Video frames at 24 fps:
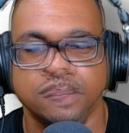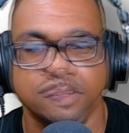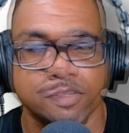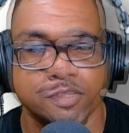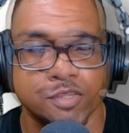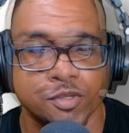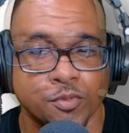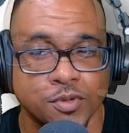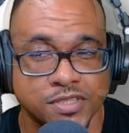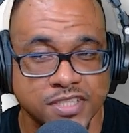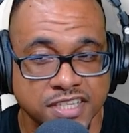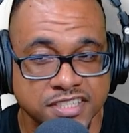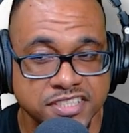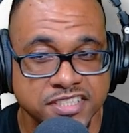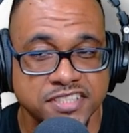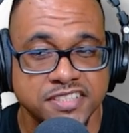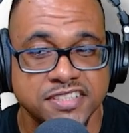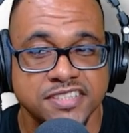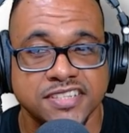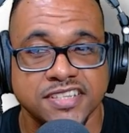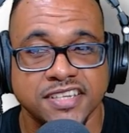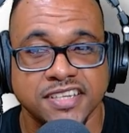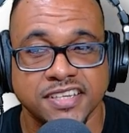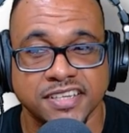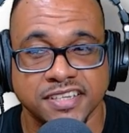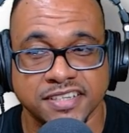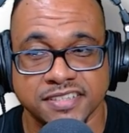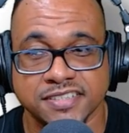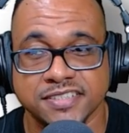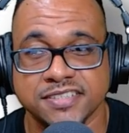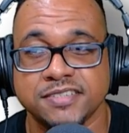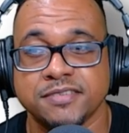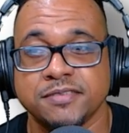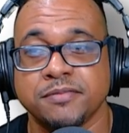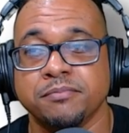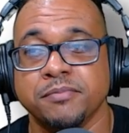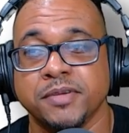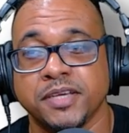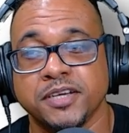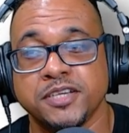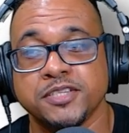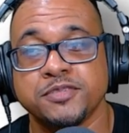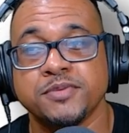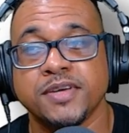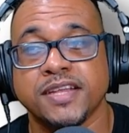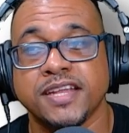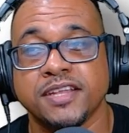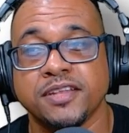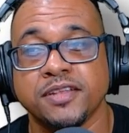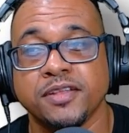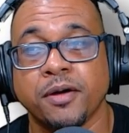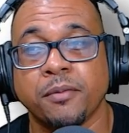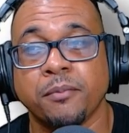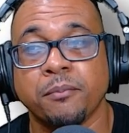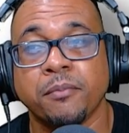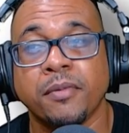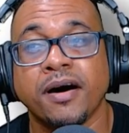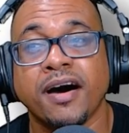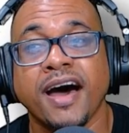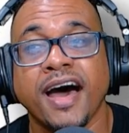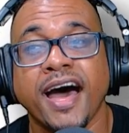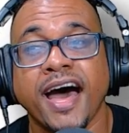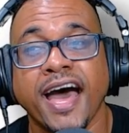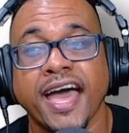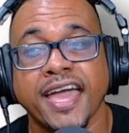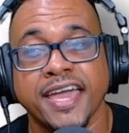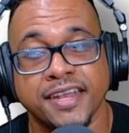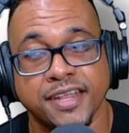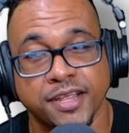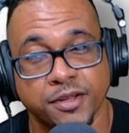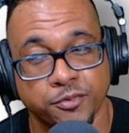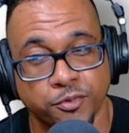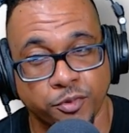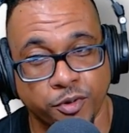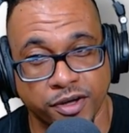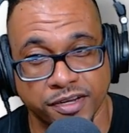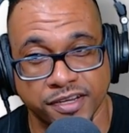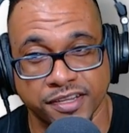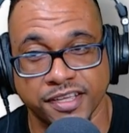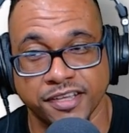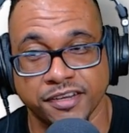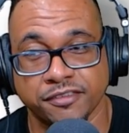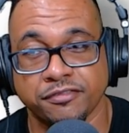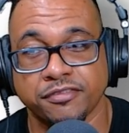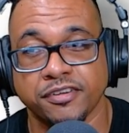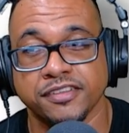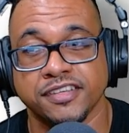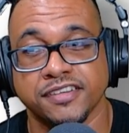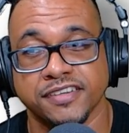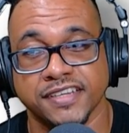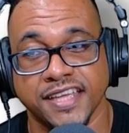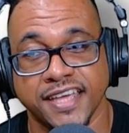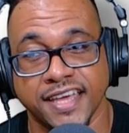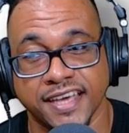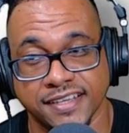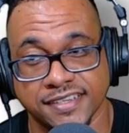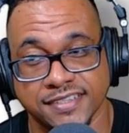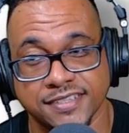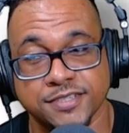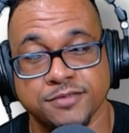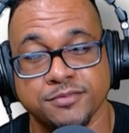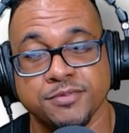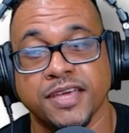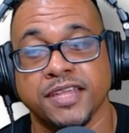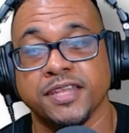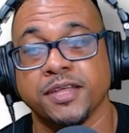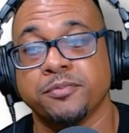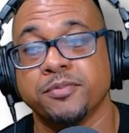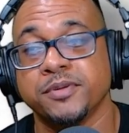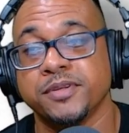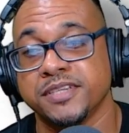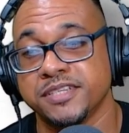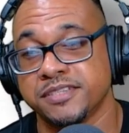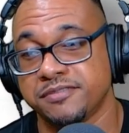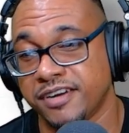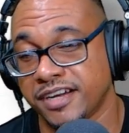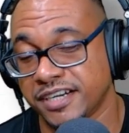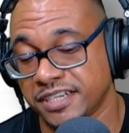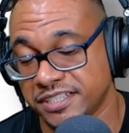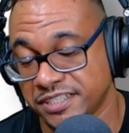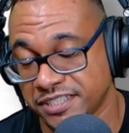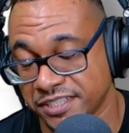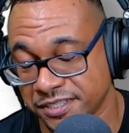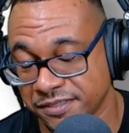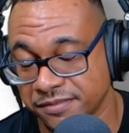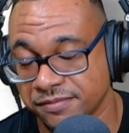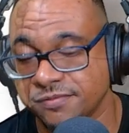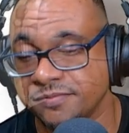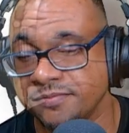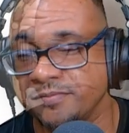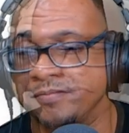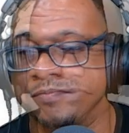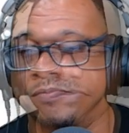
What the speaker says: So what I should say is, because we had a number higher than 1 in front of the x, we end up with this fraction.